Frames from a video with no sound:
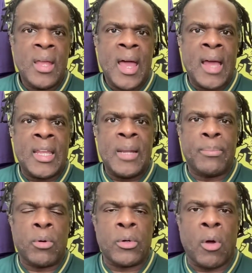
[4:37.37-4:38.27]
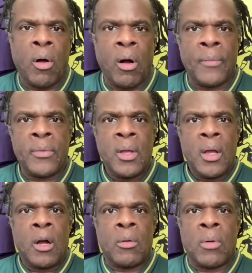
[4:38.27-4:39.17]
And he brought on
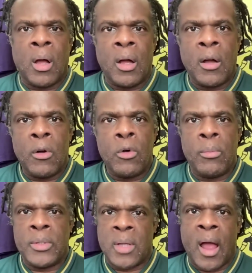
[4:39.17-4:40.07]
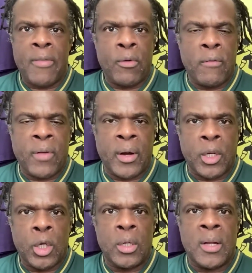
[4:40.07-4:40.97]
Araujo, who was, I thought, very
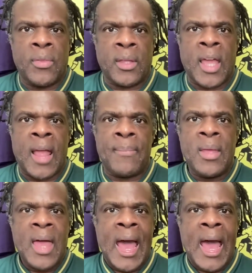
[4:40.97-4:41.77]
good in the game.